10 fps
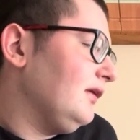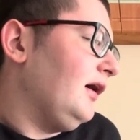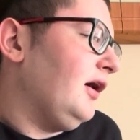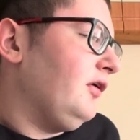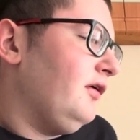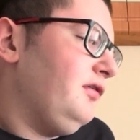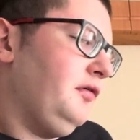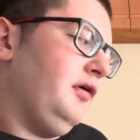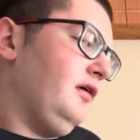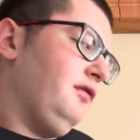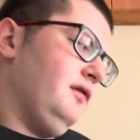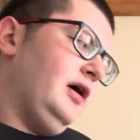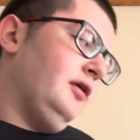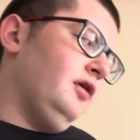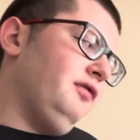don't know
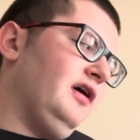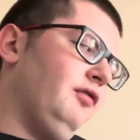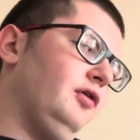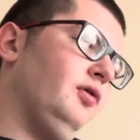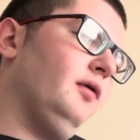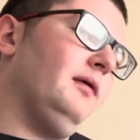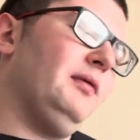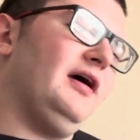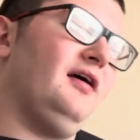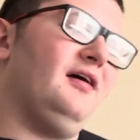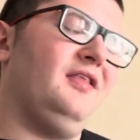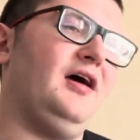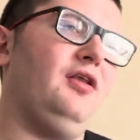if I ever told them that I